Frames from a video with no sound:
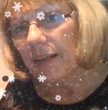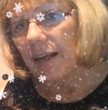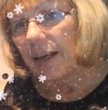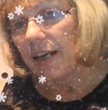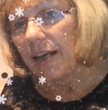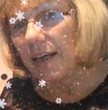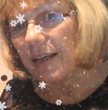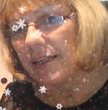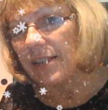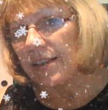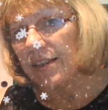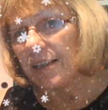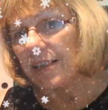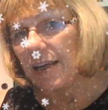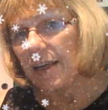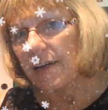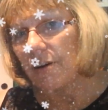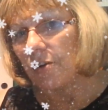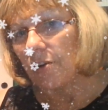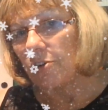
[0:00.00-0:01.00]
is
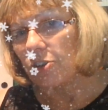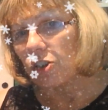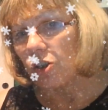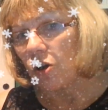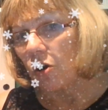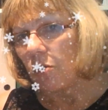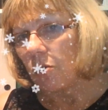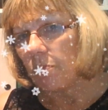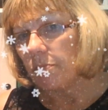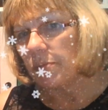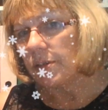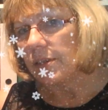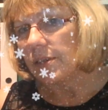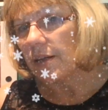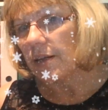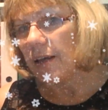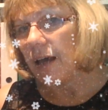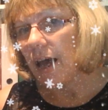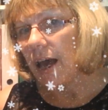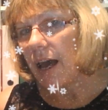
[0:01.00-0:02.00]
in our shops
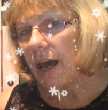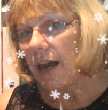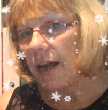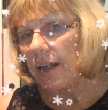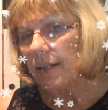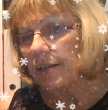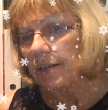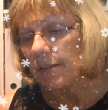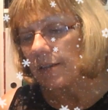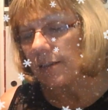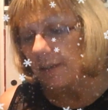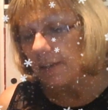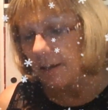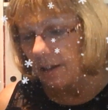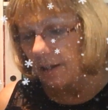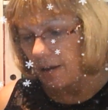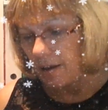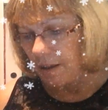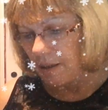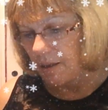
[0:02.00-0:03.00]
and
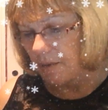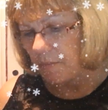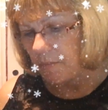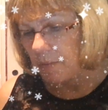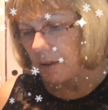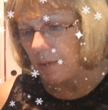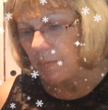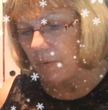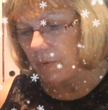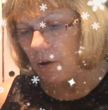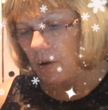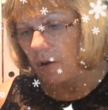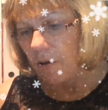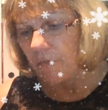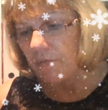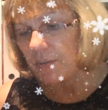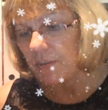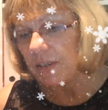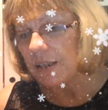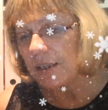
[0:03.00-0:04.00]
people are
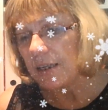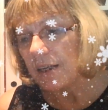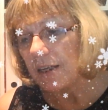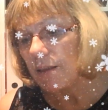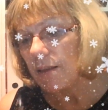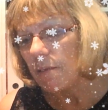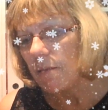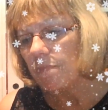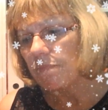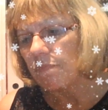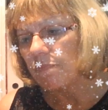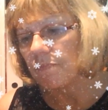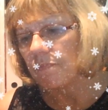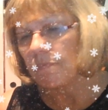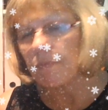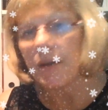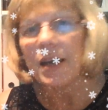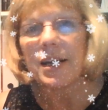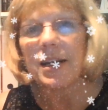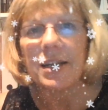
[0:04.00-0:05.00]
visiting them,
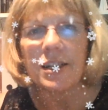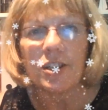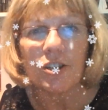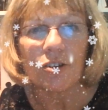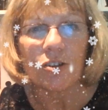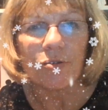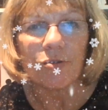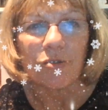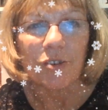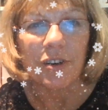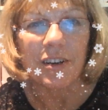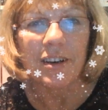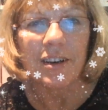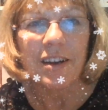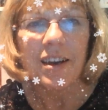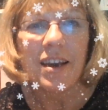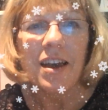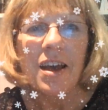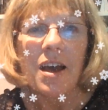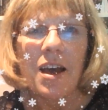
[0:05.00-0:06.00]
mainly children.
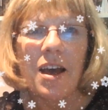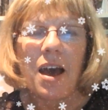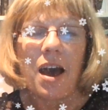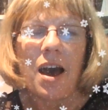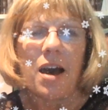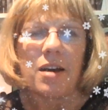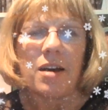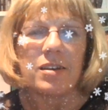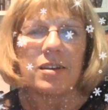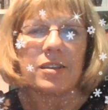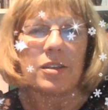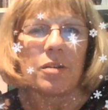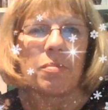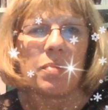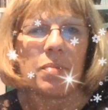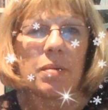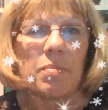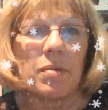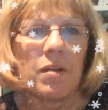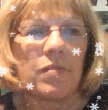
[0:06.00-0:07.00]
So
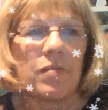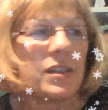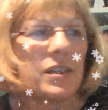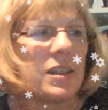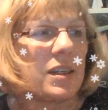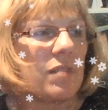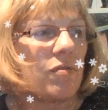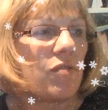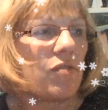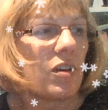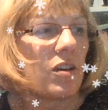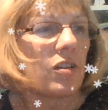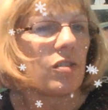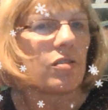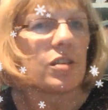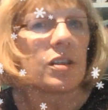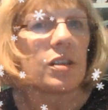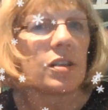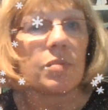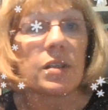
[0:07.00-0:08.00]
people are visiting Father
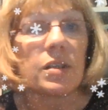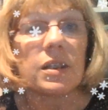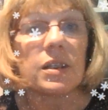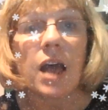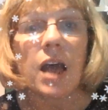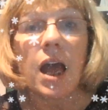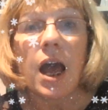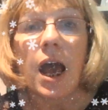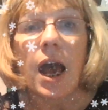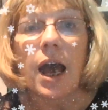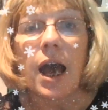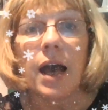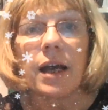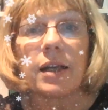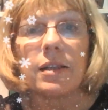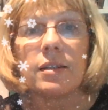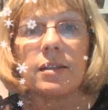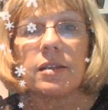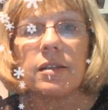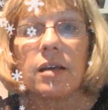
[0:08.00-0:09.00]
Christmas,
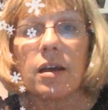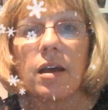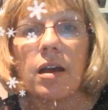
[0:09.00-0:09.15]
and